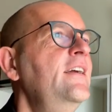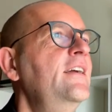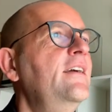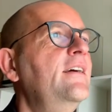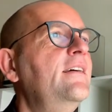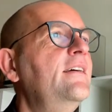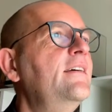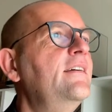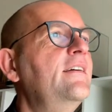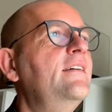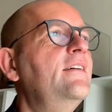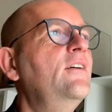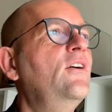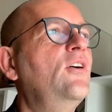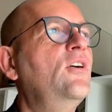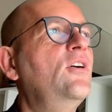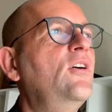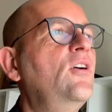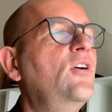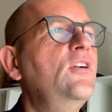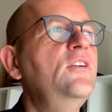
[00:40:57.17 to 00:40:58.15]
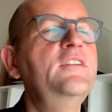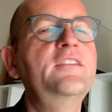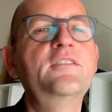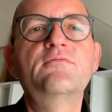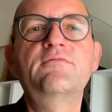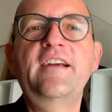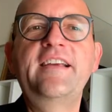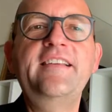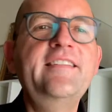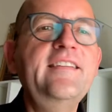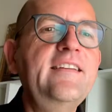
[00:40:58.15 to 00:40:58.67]
or all the
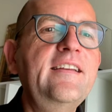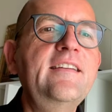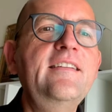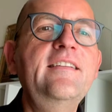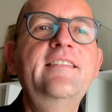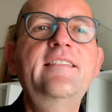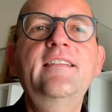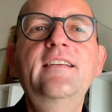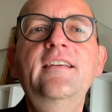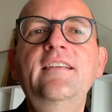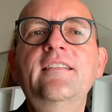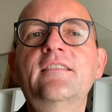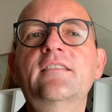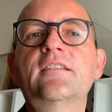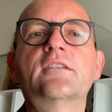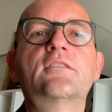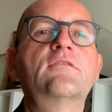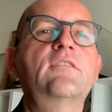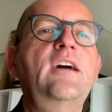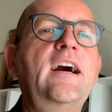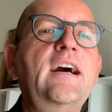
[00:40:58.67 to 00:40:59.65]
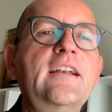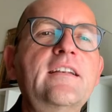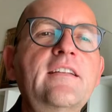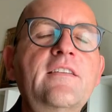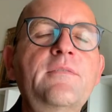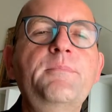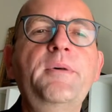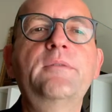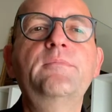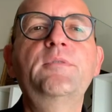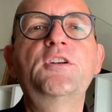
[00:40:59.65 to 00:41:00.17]
residencies, the
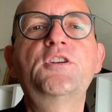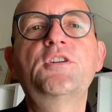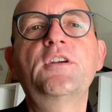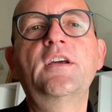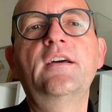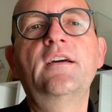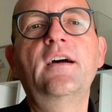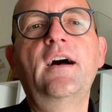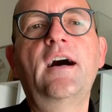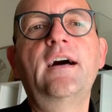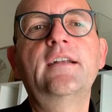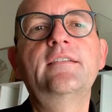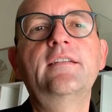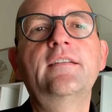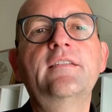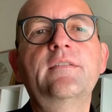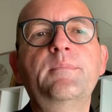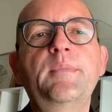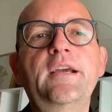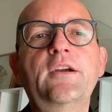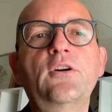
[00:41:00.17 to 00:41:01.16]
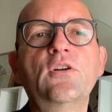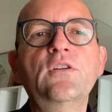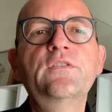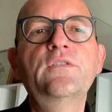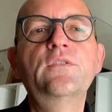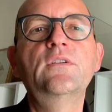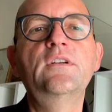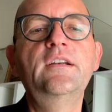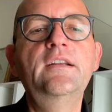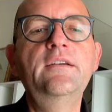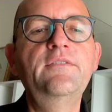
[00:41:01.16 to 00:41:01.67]
grants by which artists make
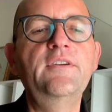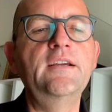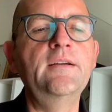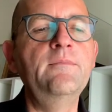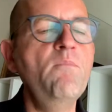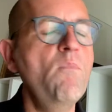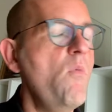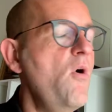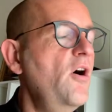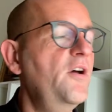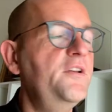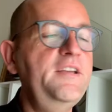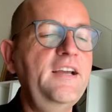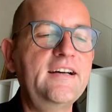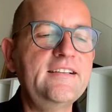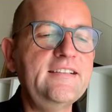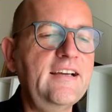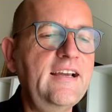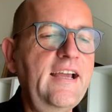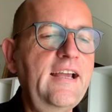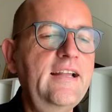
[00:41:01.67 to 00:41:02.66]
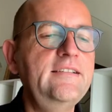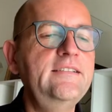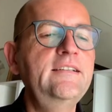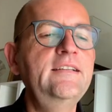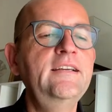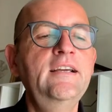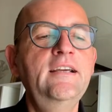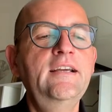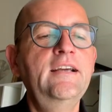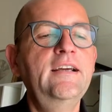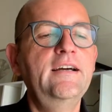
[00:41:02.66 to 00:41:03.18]
also a living. On the other
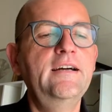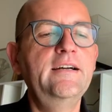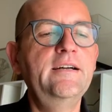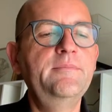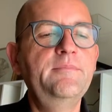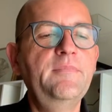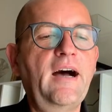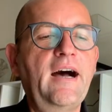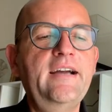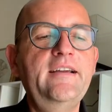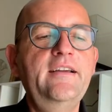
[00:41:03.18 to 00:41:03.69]
hand, I